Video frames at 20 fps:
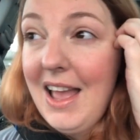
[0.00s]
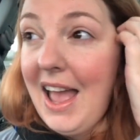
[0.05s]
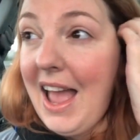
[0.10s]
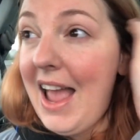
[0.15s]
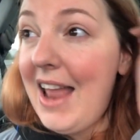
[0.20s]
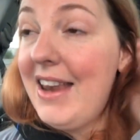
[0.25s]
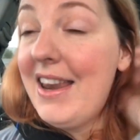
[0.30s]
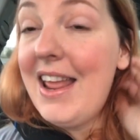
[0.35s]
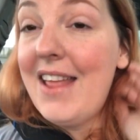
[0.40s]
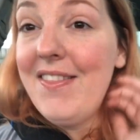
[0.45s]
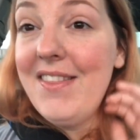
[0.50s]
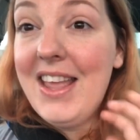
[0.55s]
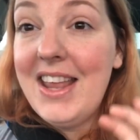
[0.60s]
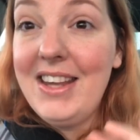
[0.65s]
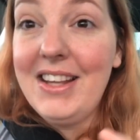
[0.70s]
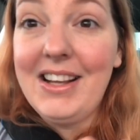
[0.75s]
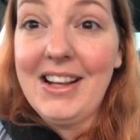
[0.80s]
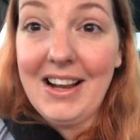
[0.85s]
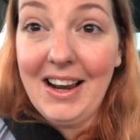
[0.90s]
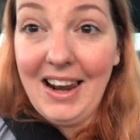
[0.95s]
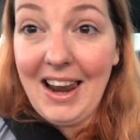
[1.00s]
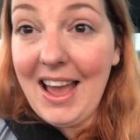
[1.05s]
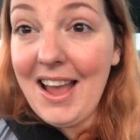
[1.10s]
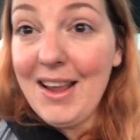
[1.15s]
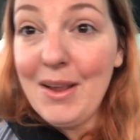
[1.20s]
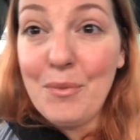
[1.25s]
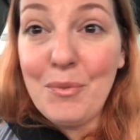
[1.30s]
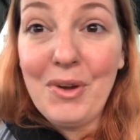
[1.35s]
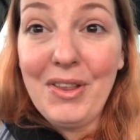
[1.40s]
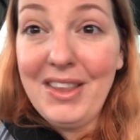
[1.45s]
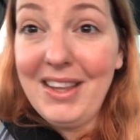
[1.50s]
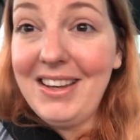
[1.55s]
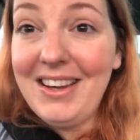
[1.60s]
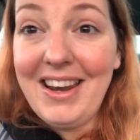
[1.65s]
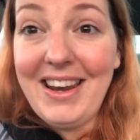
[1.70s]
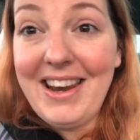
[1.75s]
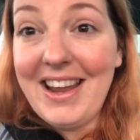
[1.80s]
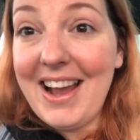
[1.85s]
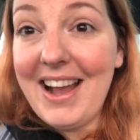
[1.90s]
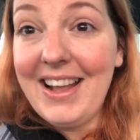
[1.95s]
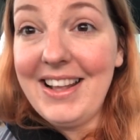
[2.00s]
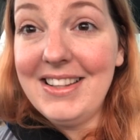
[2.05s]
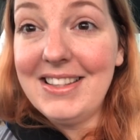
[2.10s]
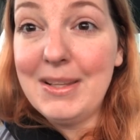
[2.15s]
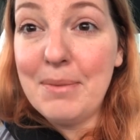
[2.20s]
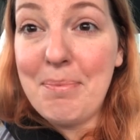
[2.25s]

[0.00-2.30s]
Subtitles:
and then they decline within a night.